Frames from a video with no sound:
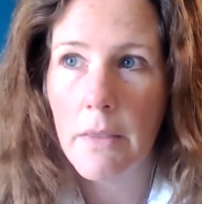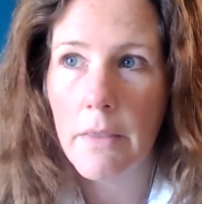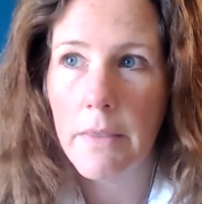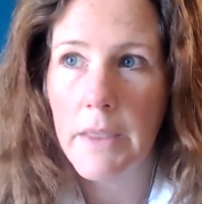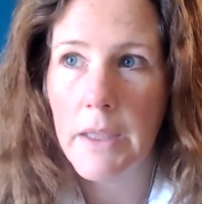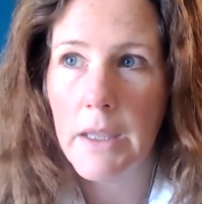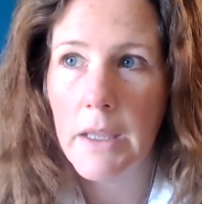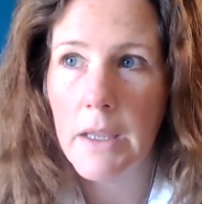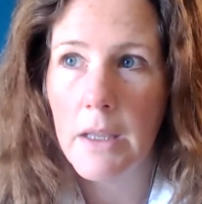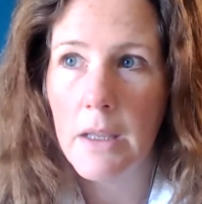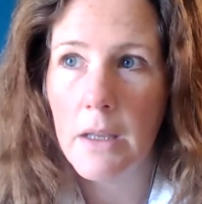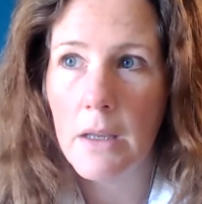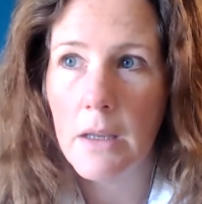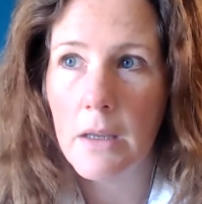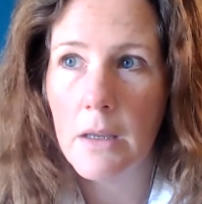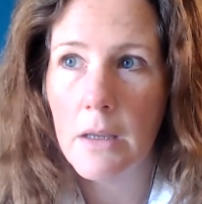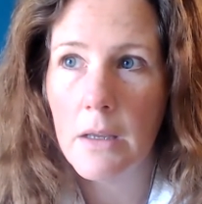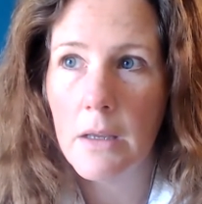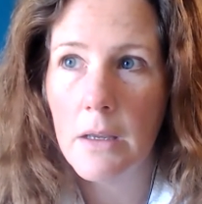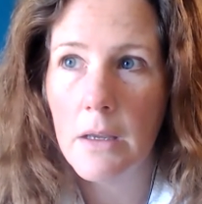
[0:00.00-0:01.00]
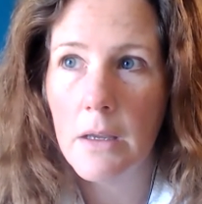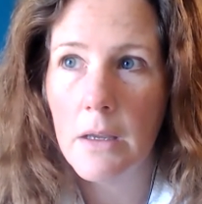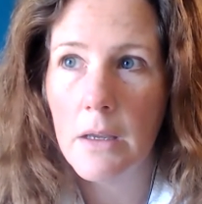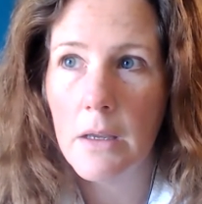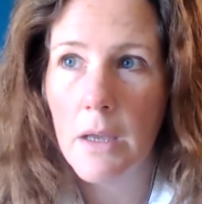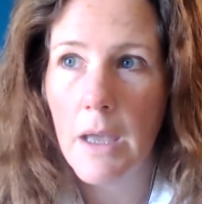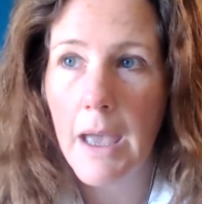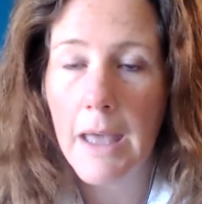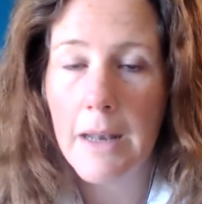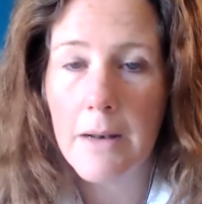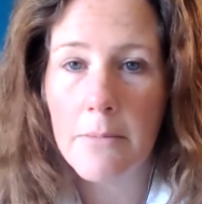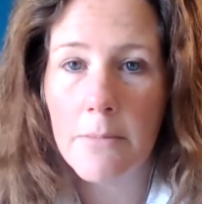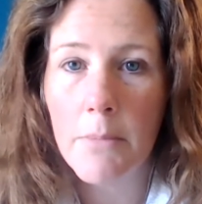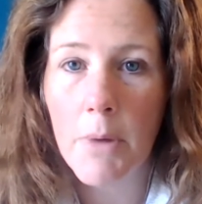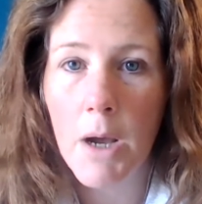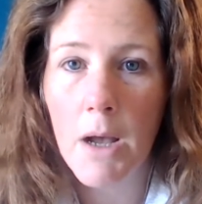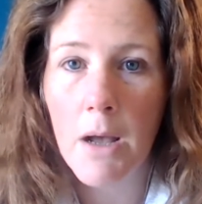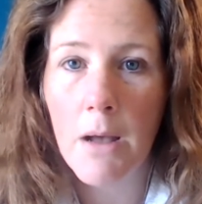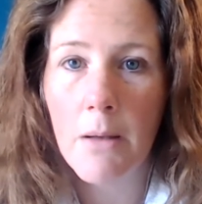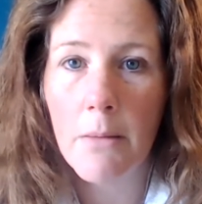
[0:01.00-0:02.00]
The atom
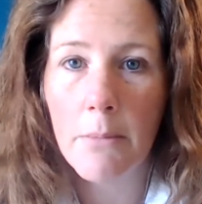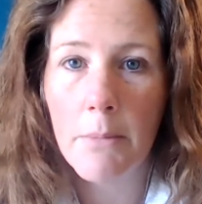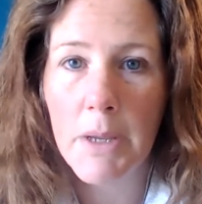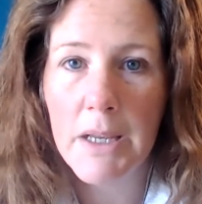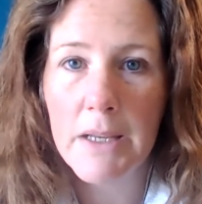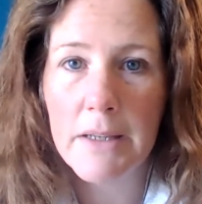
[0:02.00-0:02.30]
bomb